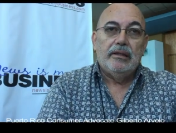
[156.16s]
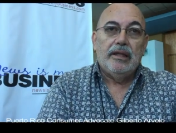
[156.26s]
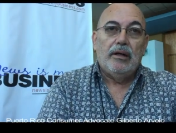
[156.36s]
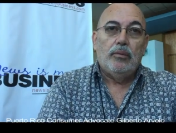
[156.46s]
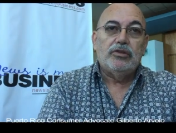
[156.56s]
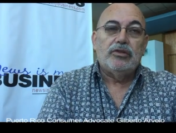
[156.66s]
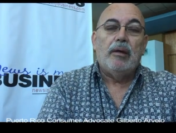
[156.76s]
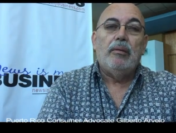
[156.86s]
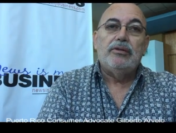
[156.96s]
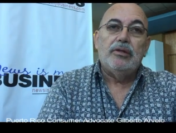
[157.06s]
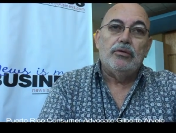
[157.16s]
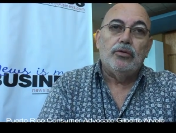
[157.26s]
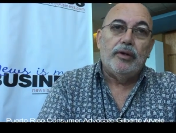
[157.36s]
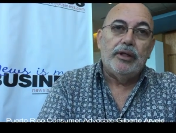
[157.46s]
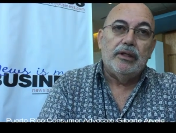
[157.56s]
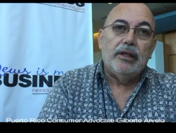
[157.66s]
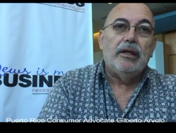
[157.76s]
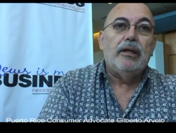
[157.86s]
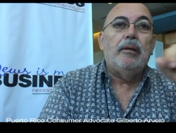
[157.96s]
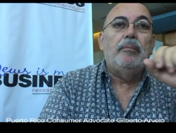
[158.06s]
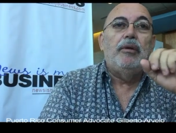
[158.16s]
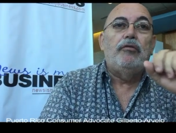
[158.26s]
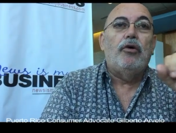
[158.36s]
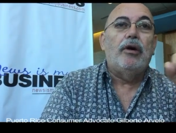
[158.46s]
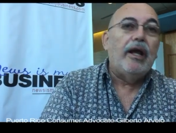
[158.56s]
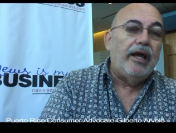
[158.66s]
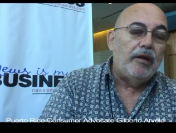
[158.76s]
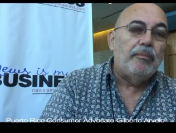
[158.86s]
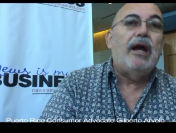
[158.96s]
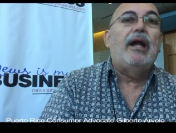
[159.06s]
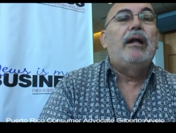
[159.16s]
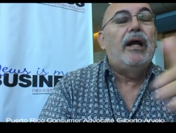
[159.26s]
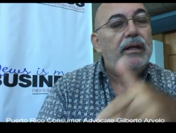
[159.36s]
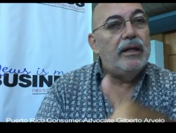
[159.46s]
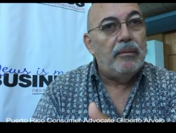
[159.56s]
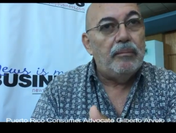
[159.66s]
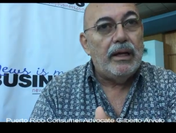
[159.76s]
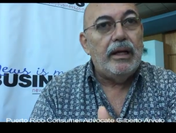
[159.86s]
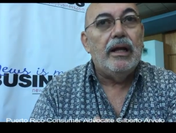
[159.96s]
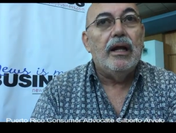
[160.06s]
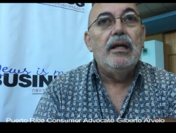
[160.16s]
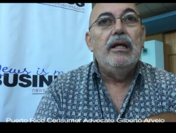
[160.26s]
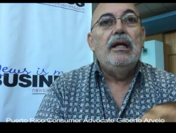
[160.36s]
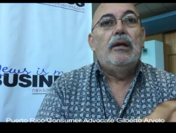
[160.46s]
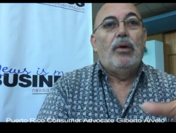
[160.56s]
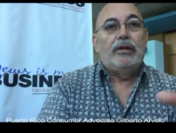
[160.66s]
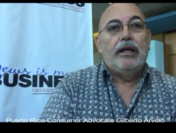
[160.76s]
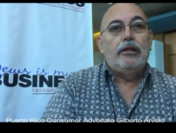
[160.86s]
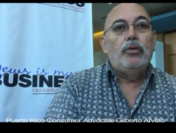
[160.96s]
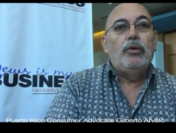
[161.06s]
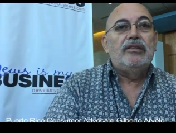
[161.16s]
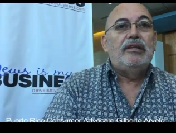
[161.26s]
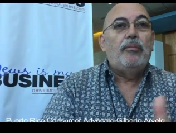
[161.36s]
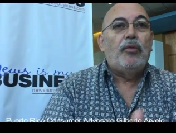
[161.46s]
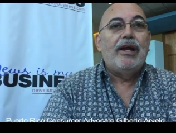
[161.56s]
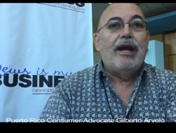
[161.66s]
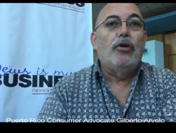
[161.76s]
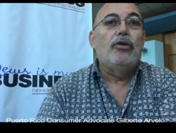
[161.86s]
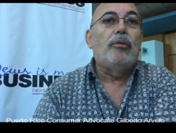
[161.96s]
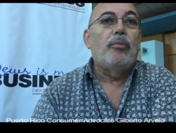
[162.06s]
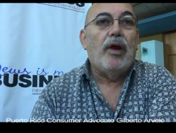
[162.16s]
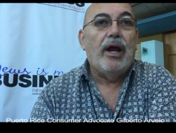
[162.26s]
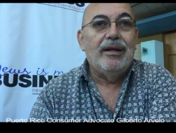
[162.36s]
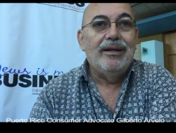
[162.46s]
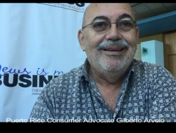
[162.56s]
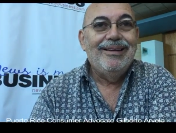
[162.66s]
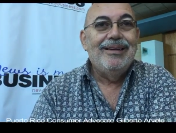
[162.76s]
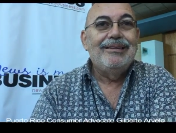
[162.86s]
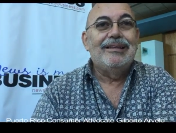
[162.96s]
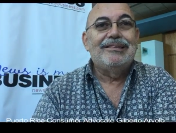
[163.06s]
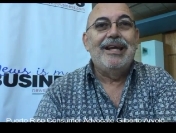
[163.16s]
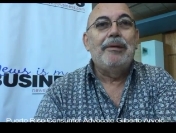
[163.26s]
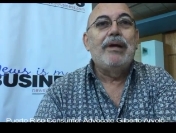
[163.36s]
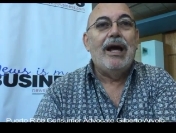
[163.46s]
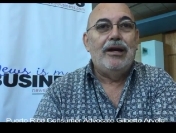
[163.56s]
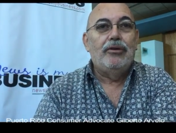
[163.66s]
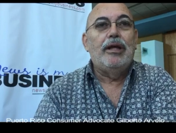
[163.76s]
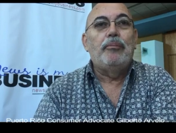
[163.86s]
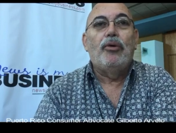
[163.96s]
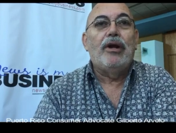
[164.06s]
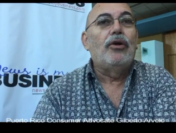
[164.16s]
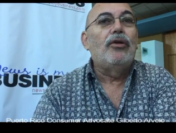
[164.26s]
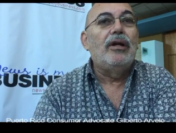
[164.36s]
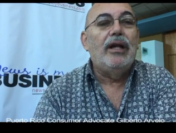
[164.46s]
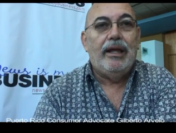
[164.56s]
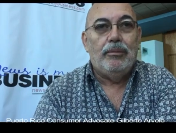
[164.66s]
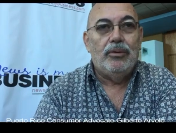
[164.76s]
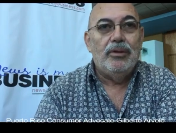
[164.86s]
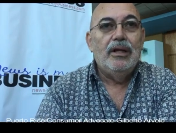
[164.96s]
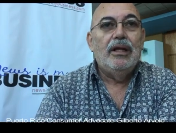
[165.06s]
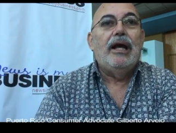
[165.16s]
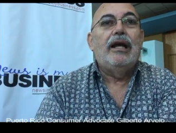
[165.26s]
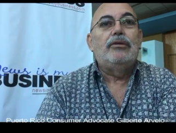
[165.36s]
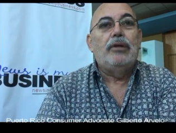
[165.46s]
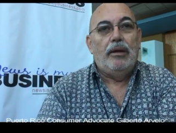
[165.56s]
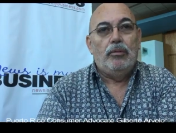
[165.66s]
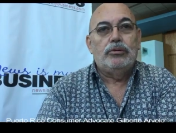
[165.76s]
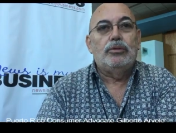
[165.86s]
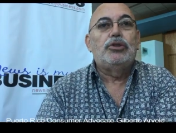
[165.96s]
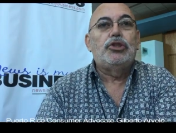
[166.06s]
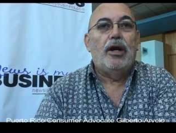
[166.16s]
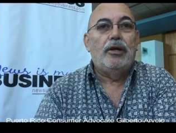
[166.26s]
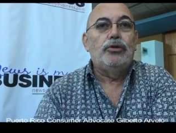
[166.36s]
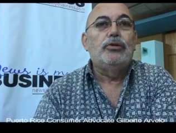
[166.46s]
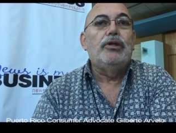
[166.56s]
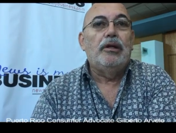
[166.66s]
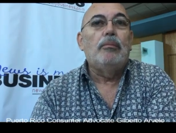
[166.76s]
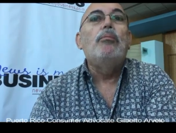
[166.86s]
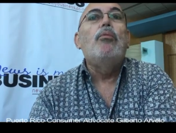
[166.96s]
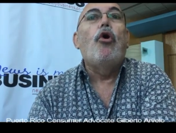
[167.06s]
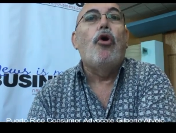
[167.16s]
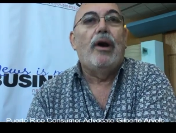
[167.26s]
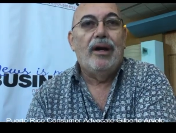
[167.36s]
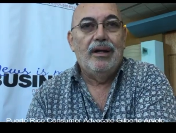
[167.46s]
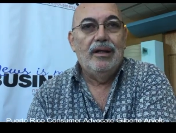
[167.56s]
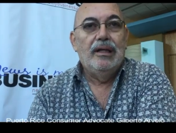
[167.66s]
that was established during the before Irma and, and Maria, what they do is they bring another brand, the right. same gallon, they put another label and able to charge you then more.